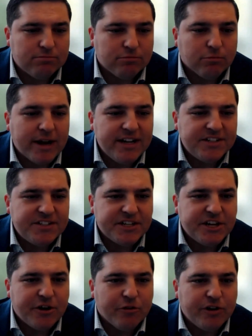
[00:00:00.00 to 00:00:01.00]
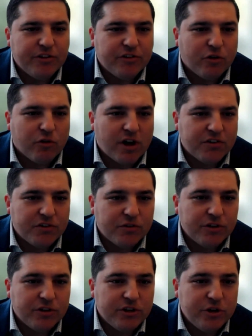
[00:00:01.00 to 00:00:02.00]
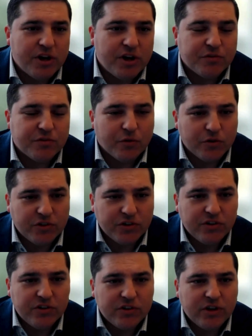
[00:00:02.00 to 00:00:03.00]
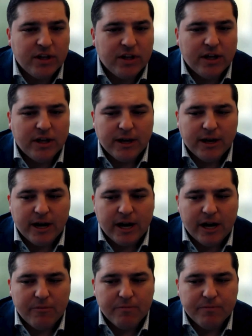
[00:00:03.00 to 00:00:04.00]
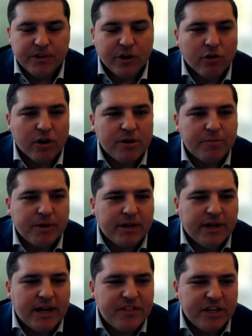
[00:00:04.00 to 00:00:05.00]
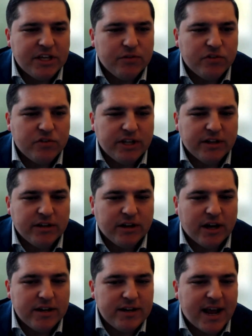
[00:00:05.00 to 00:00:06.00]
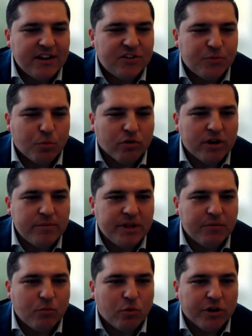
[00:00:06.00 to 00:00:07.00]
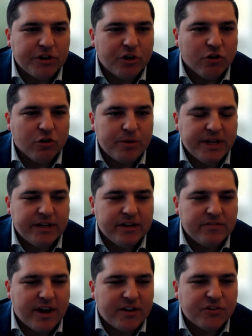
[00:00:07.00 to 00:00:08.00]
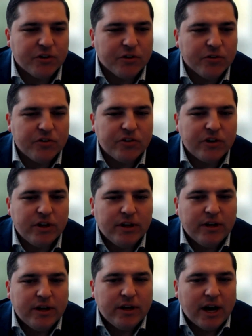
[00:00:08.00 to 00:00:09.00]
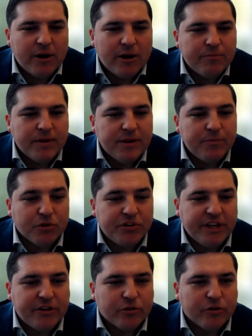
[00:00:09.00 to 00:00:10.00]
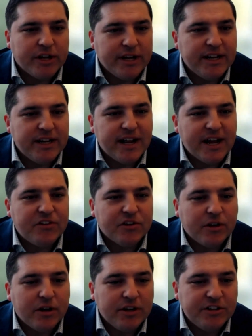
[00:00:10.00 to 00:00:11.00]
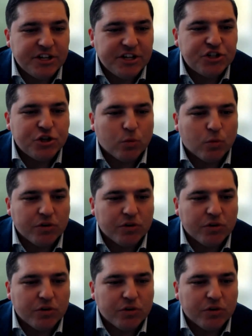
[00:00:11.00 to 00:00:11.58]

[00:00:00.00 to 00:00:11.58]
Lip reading: rated securities across U.S. versus Europe. I think you've seen a nice premium where European investors, in particular, can get a nice additional